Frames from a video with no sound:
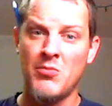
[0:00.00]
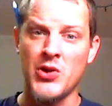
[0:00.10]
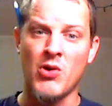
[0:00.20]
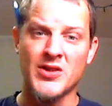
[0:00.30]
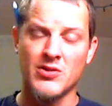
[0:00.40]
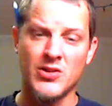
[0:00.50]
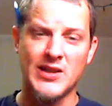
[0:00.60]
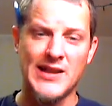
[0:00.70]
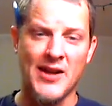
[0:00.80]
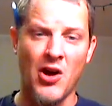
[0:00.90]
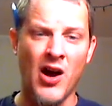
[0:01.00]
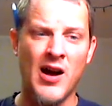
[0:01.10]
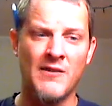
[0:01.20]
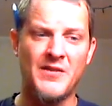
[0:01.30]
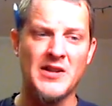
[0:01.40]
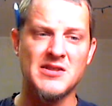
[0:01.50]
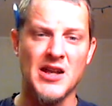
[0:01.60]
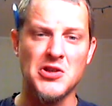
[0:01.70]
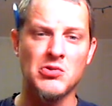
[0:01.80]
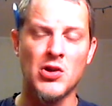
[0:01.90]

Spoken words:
But you also look at that offense and you